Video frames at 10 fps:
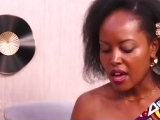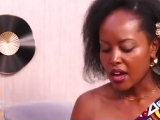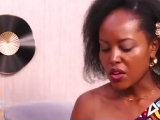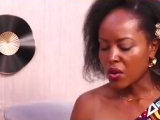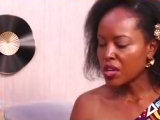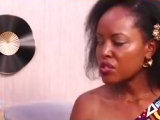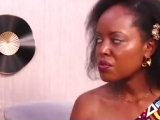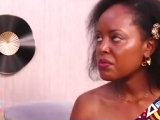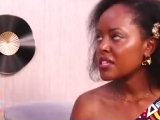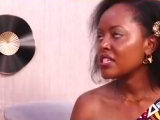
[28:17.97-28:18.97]
you're going
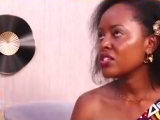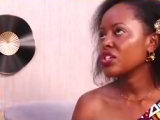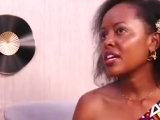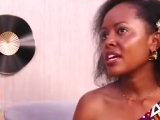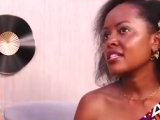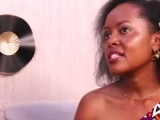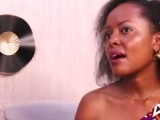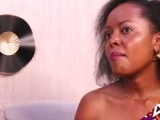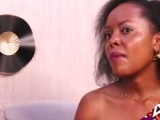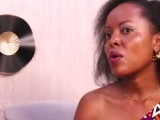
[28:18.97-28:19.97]
to be teaching us
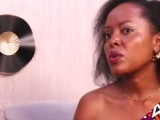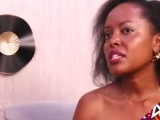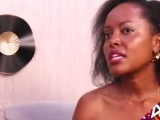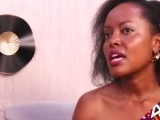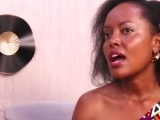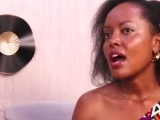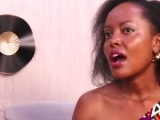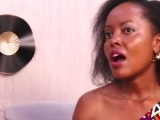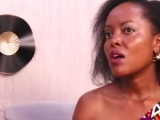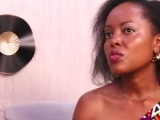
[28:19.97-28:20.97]
about
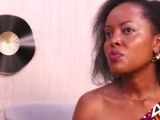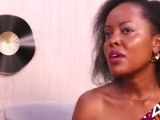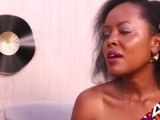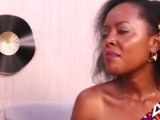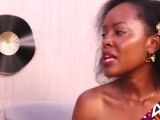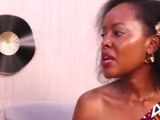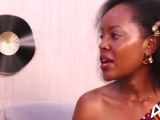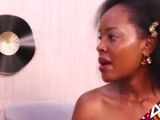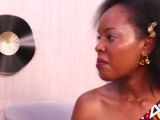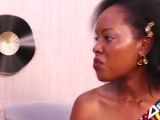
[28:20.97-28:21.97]
how to make
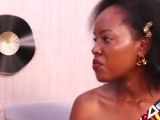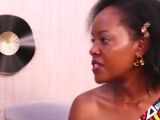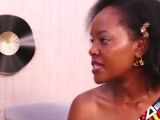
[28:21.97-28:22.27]
millionaire moves.